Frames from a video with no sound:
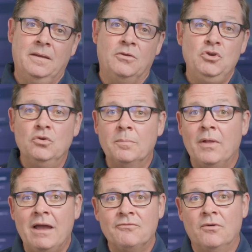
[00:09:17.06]
You the
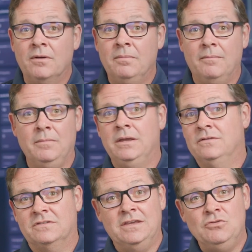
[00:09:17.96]
platform
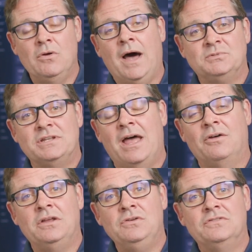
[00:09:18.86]
means giving you
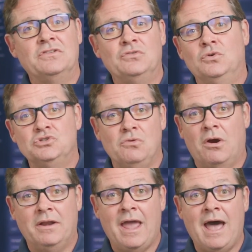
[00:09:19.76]
optionality to use the tools you
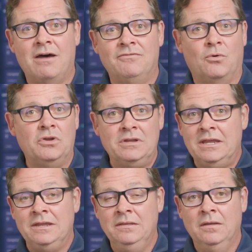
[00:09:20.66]
already have or you
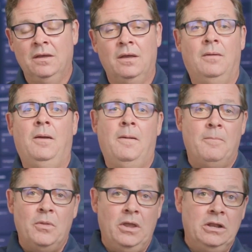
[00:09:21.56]
need.
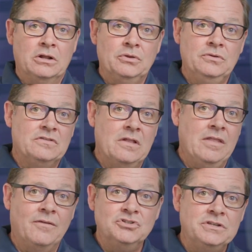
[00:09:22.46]
It includes
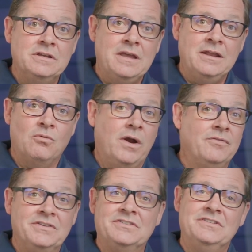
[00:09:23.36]
leveraging the data
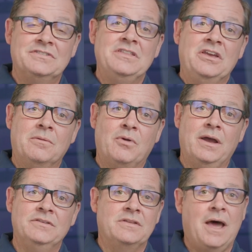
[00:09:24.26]
wherever it sits in the
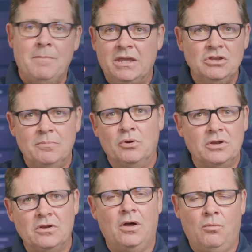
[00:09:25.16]
enterprise and not making you put
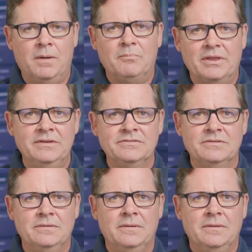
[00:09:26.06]
it all in one place.